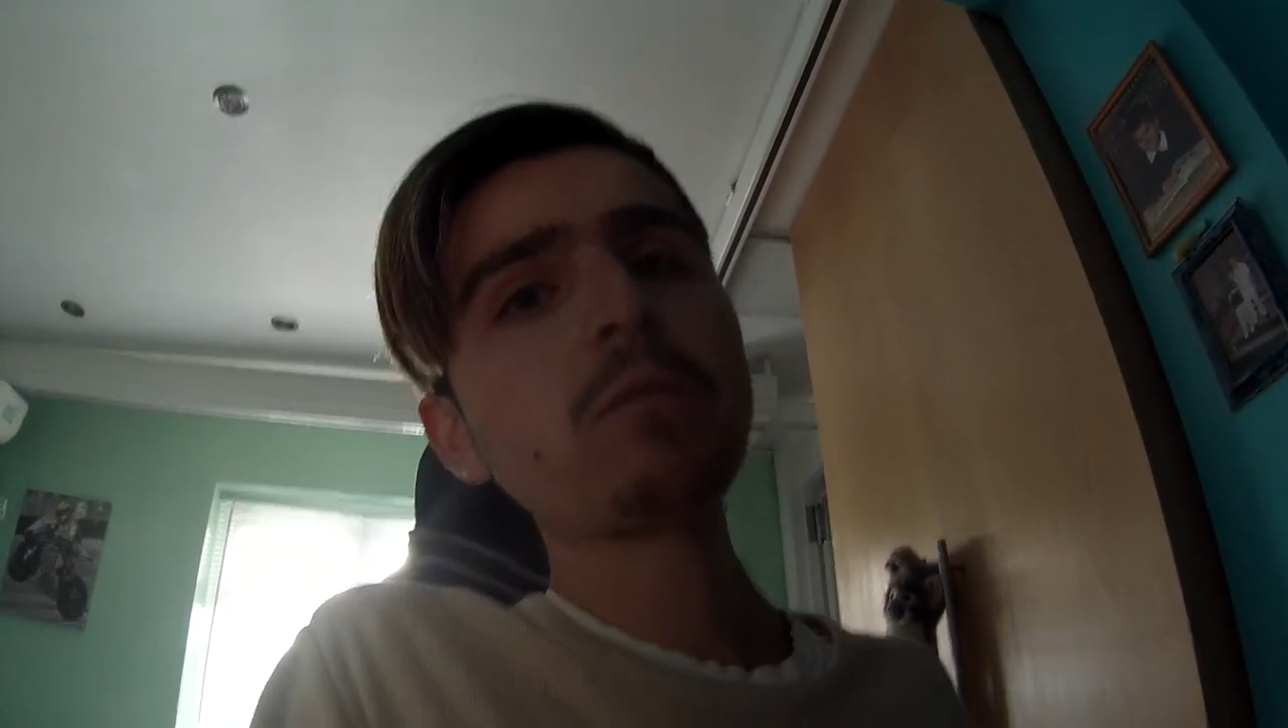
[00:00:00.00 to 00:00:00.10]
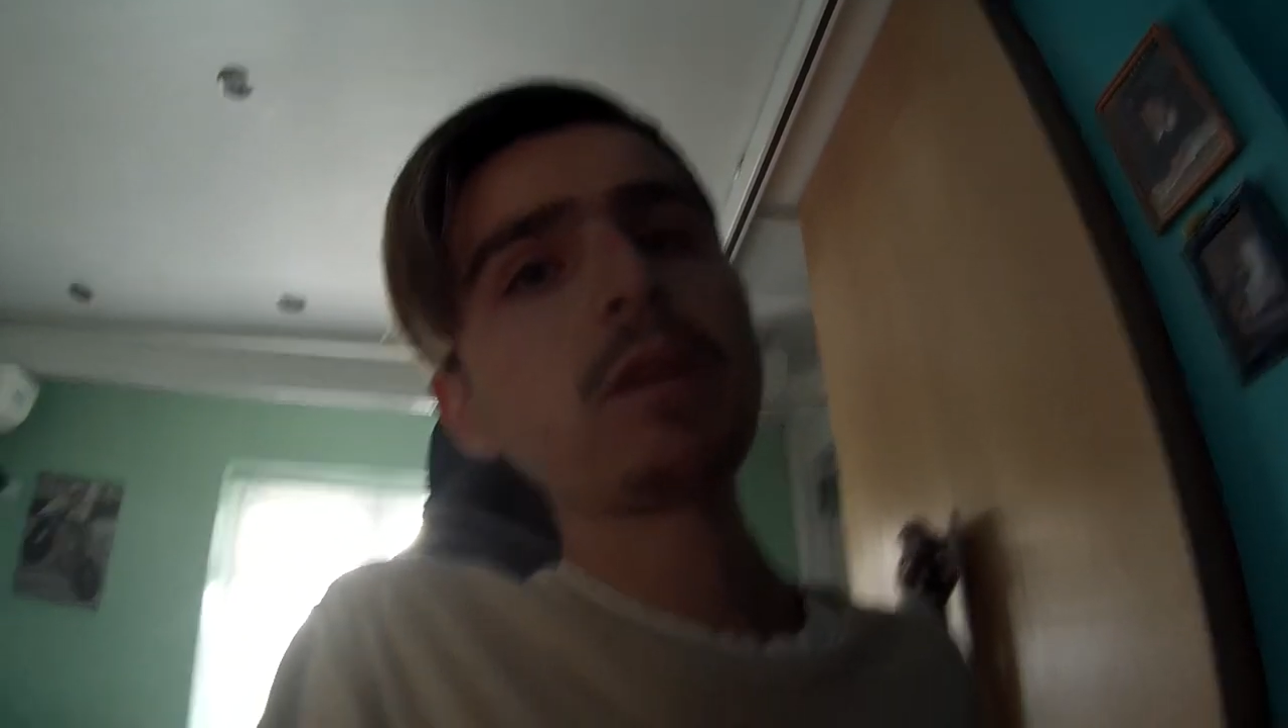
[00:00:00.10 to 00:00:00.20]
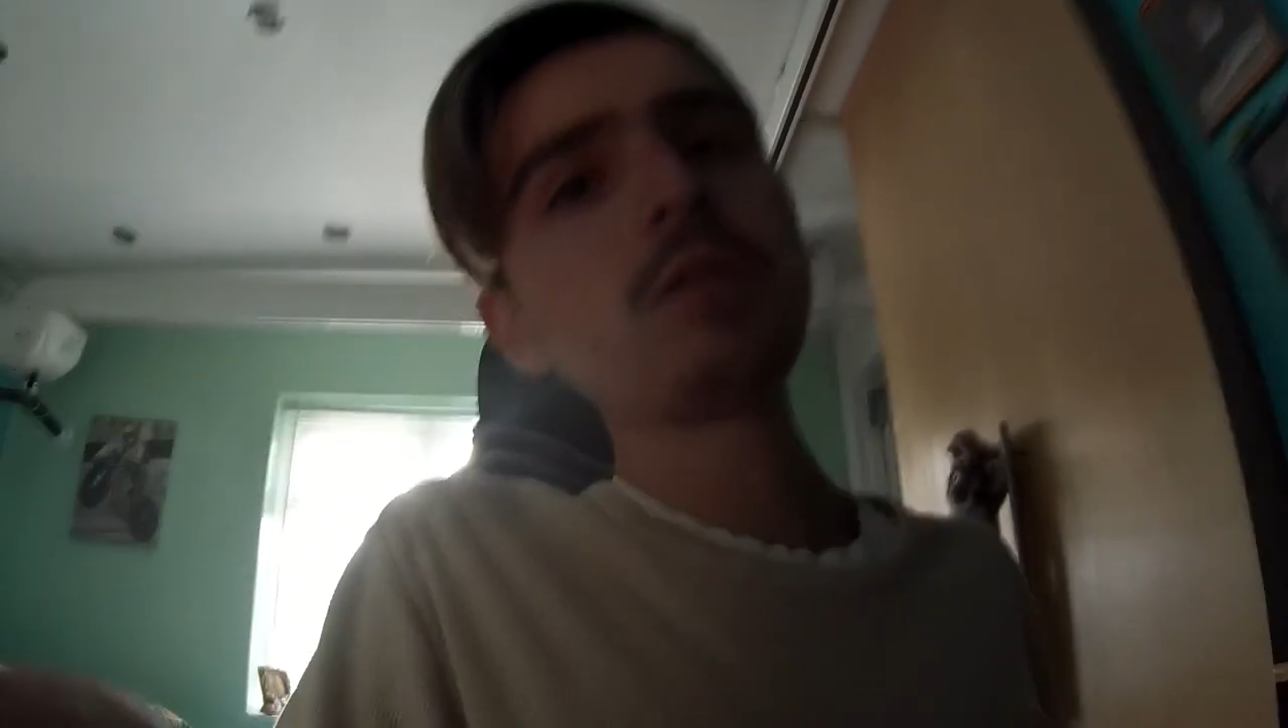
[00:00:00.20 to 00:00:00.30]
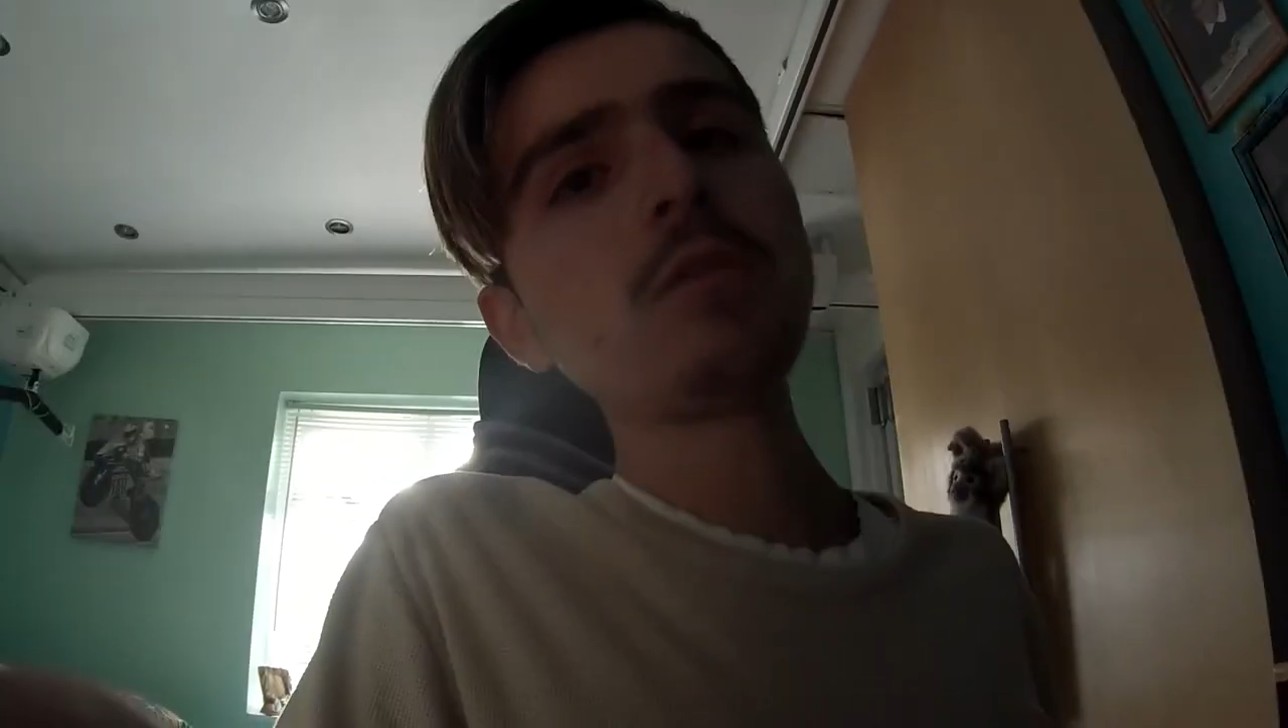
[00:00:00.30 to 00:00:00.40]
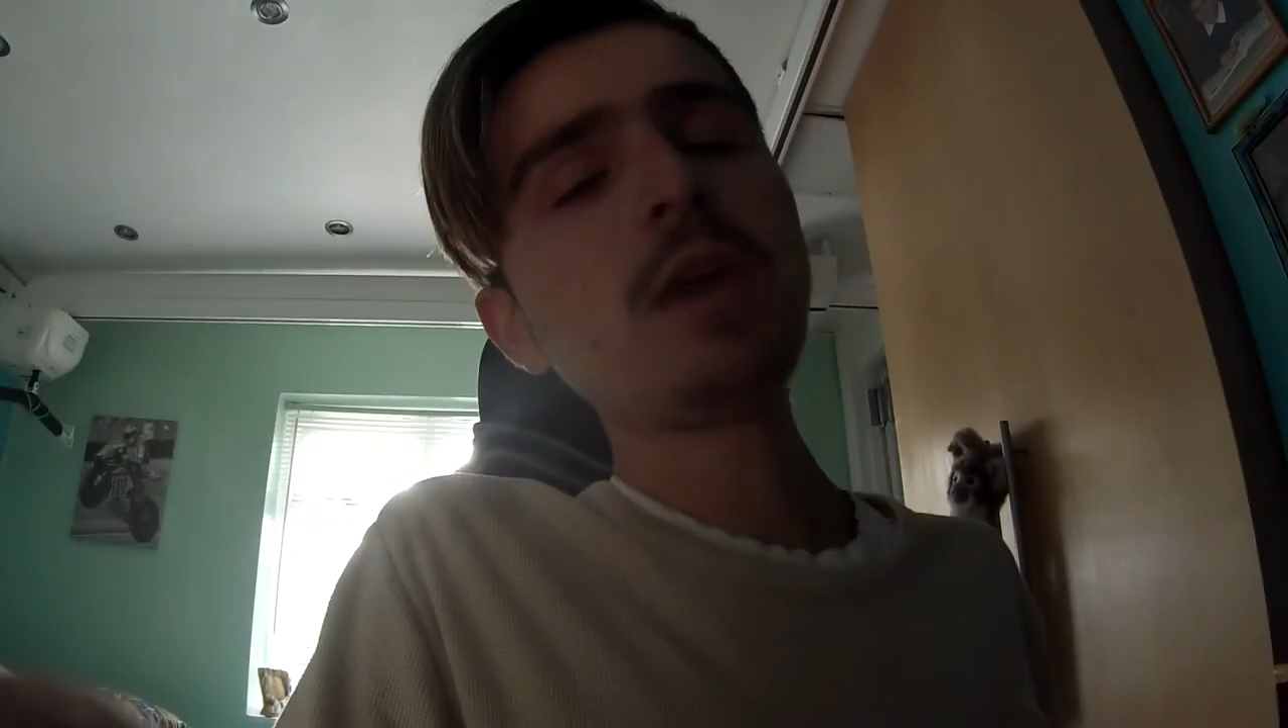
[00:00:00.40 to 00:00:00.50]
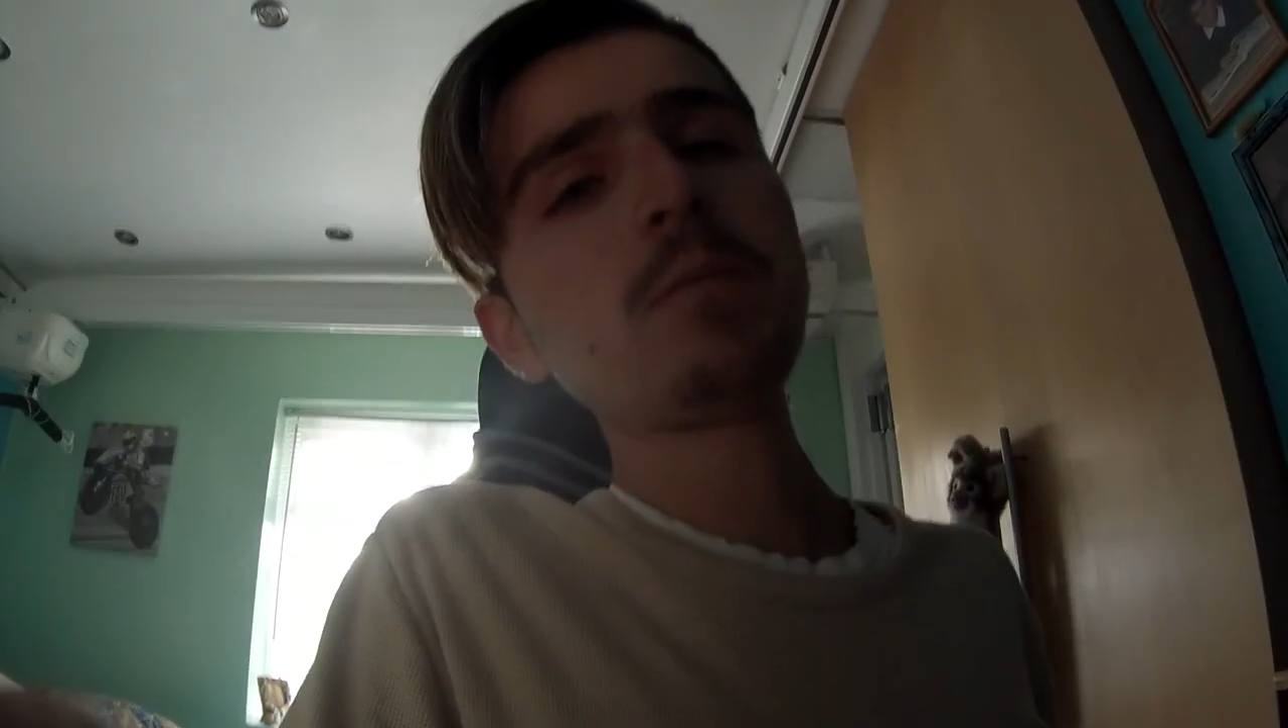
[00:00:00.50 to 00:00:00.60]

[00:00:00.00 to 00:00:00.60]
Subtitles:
when I do that